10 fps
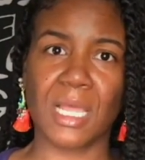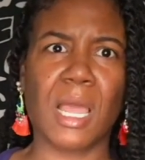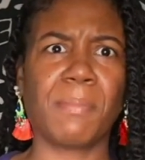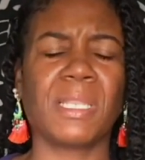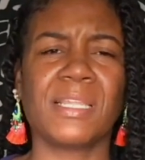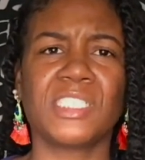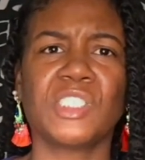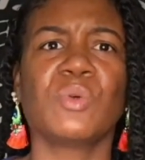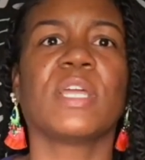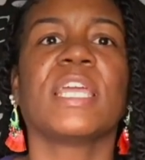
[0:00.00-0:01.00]
I'm gonna let
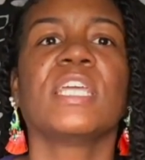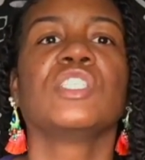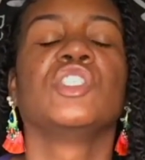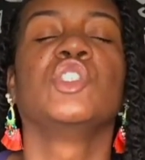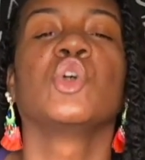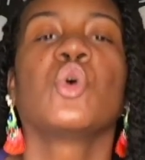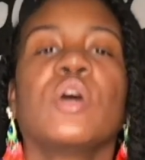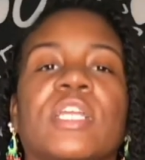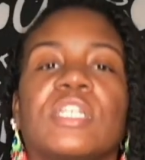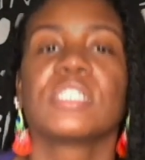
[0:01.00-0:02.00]
you enjoy
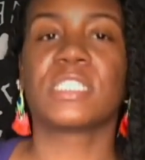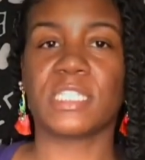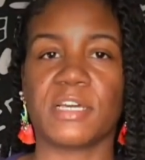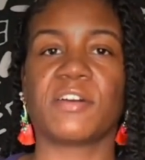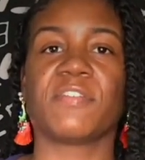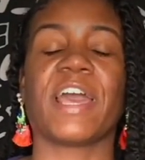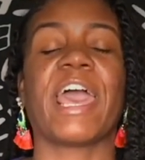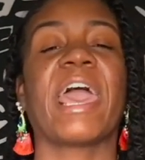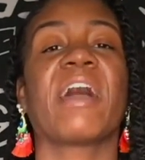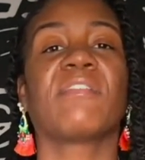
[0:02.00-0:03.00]
yourself,
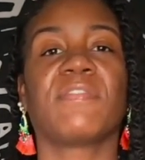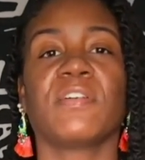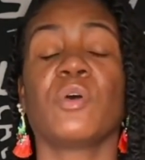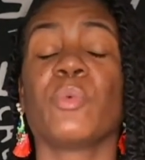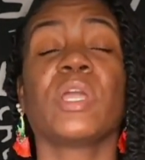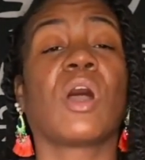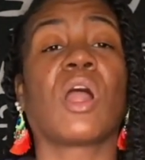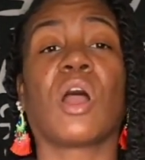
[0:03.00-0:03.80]
have fun. We are